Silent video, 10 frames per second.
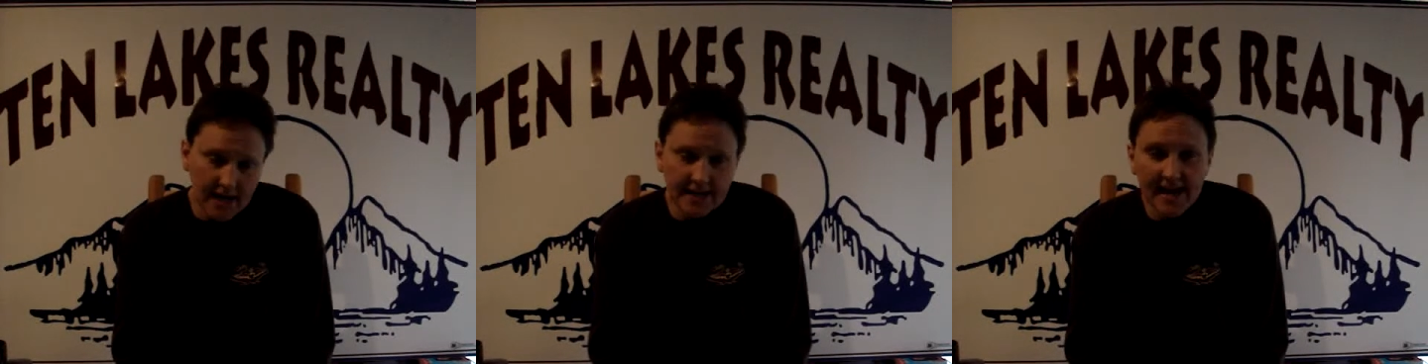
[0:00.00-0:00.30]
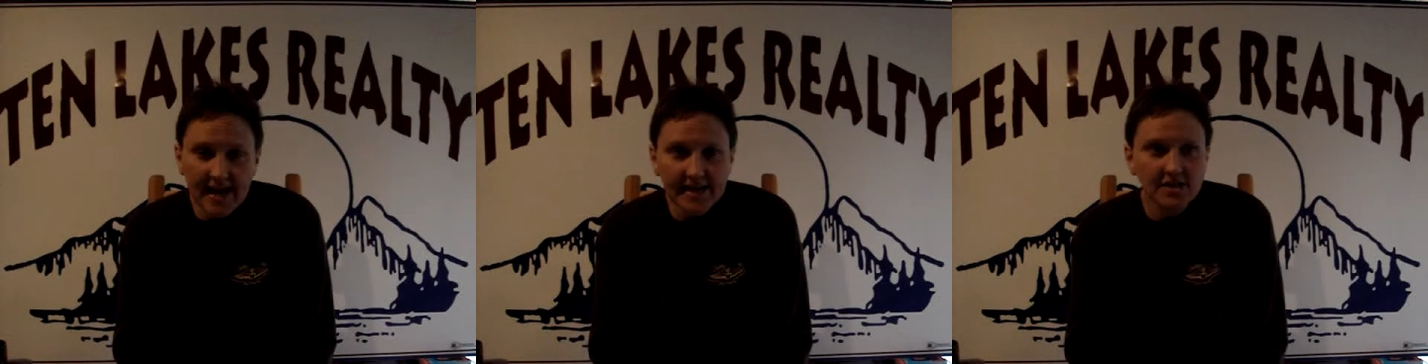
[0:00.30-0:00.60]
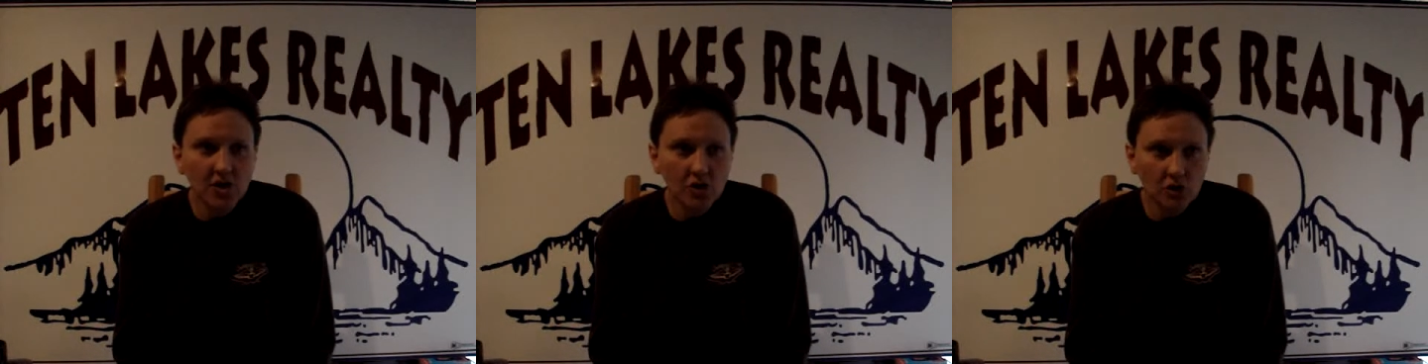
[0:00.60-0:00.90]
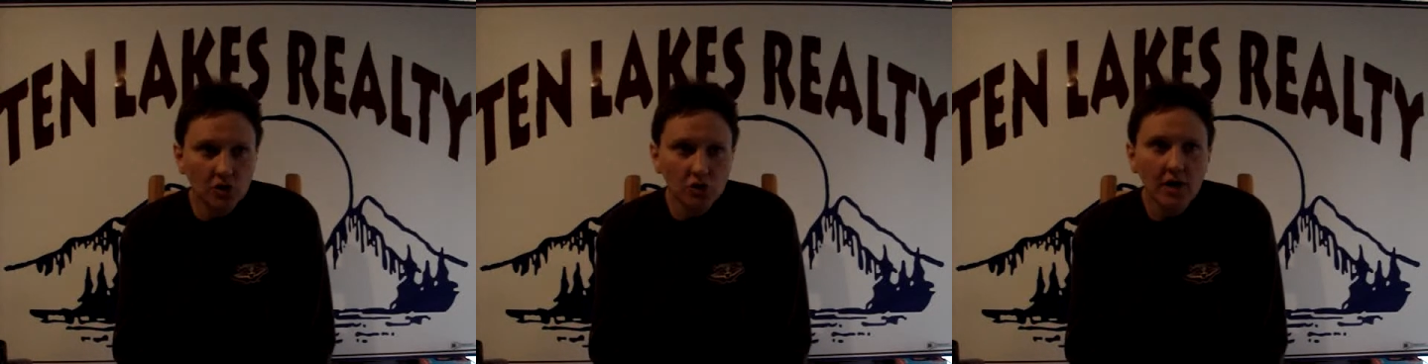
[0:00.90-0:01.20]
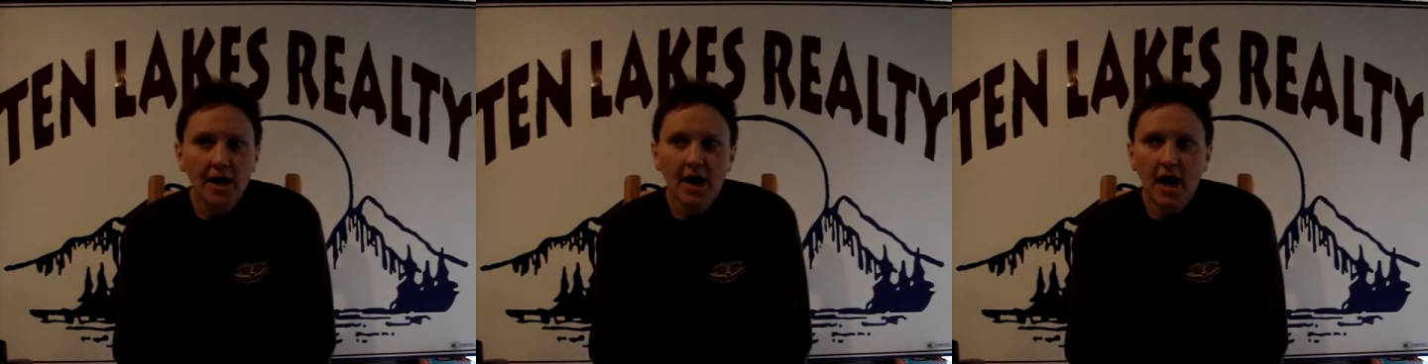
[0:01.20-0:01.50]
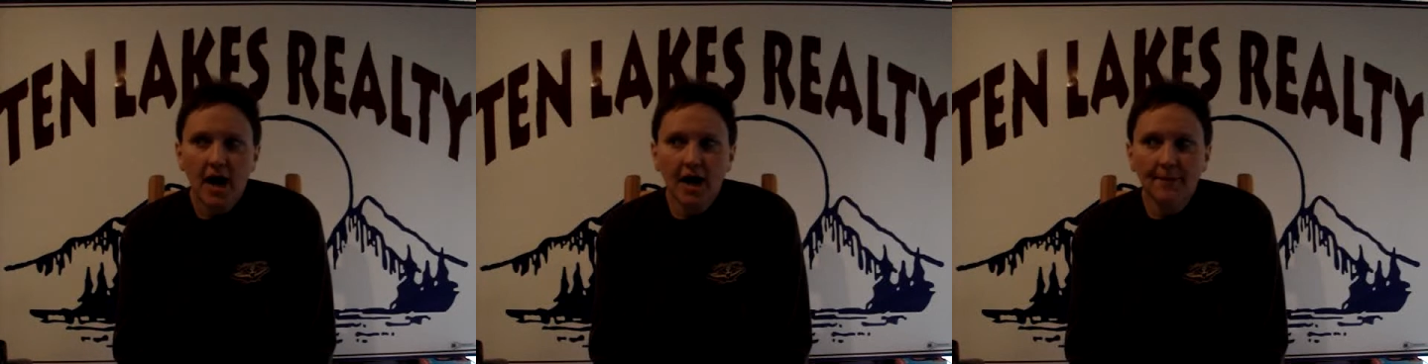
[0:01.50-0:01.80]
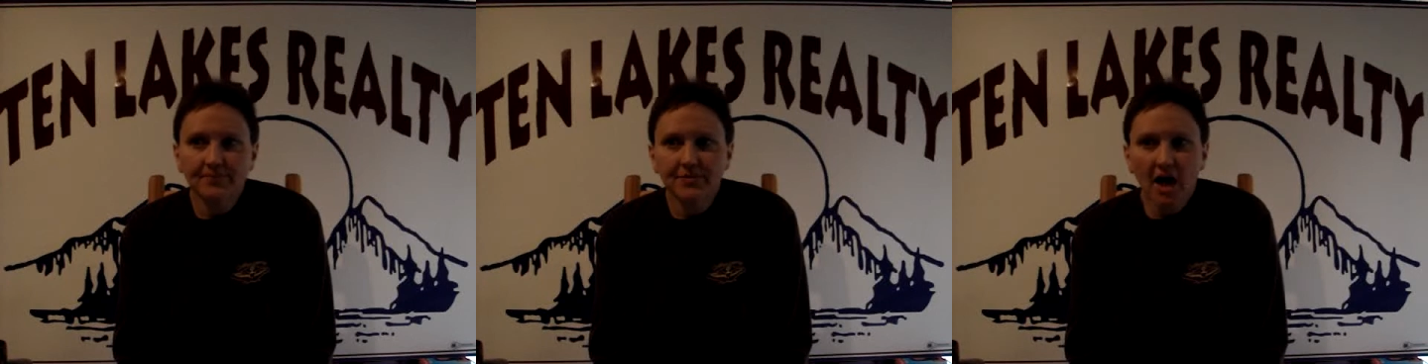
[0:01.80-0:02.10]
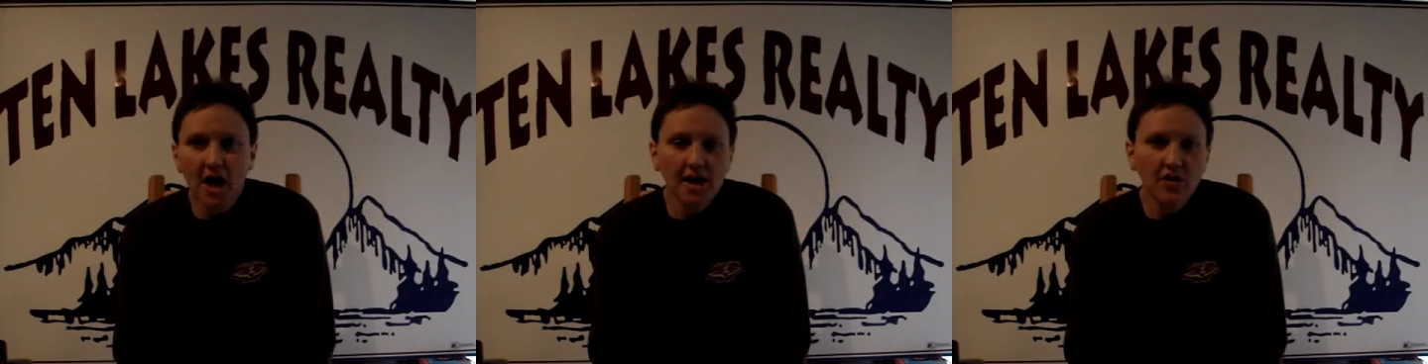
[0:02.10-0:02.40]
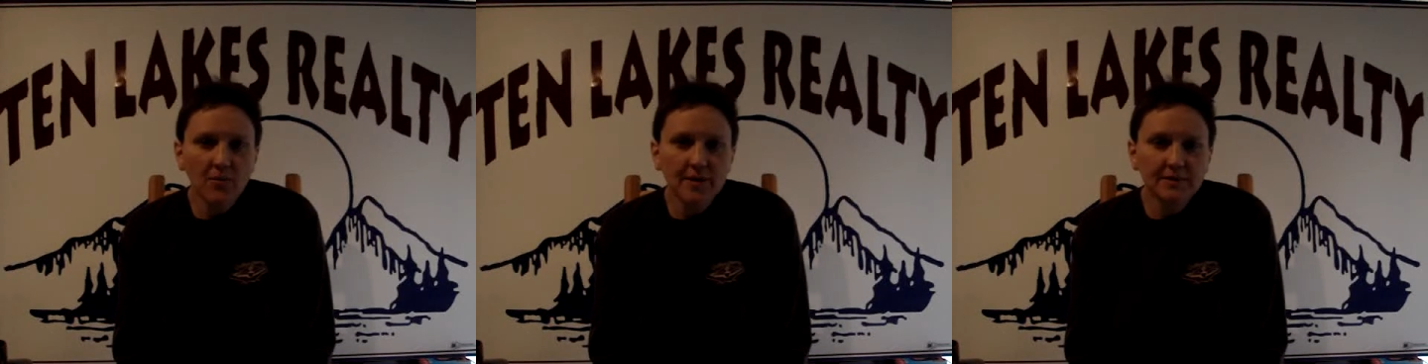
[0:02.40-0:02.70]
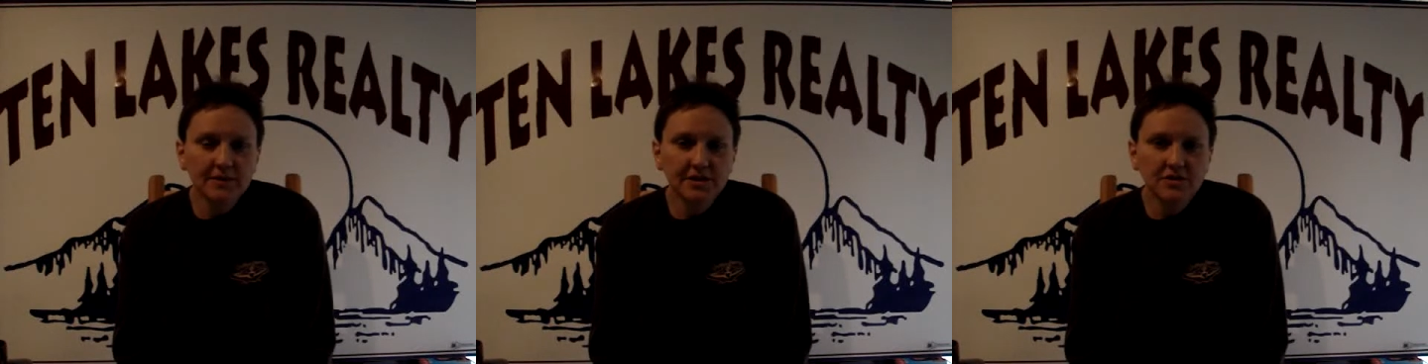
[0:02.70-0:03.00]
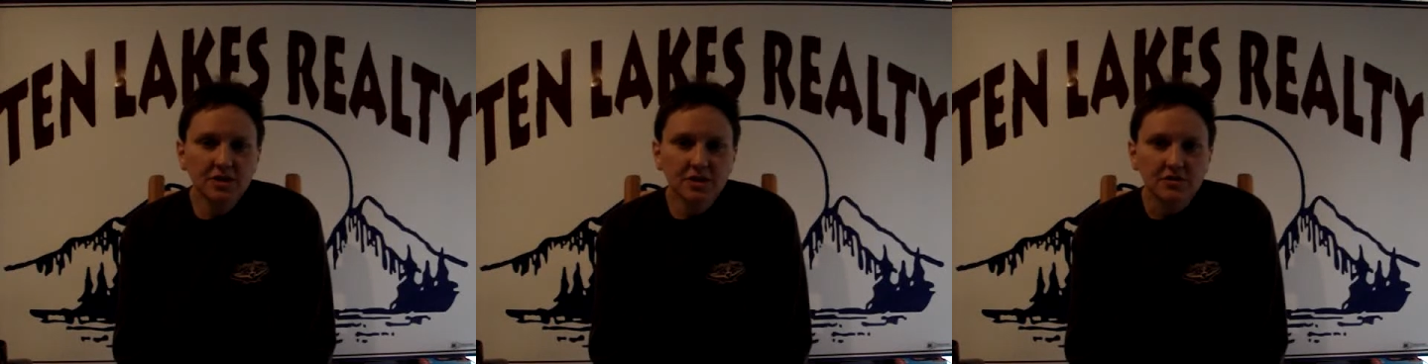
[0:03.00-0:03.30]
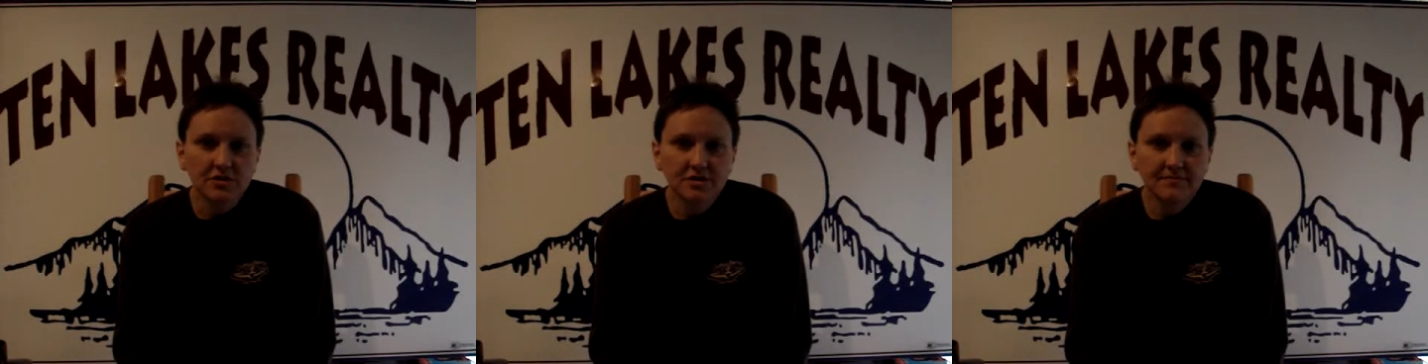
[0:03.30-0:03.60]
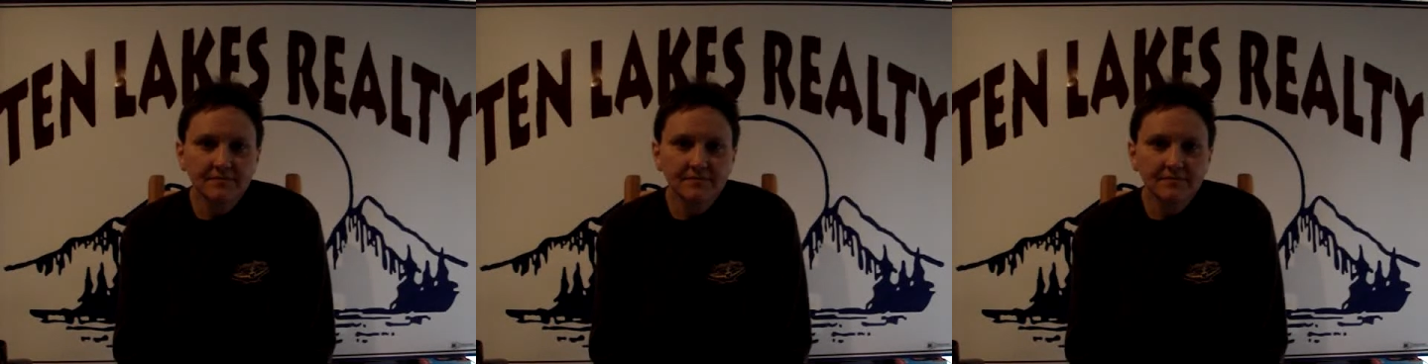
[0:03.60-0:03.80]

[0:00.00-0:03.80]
And guess who got all the people to do those?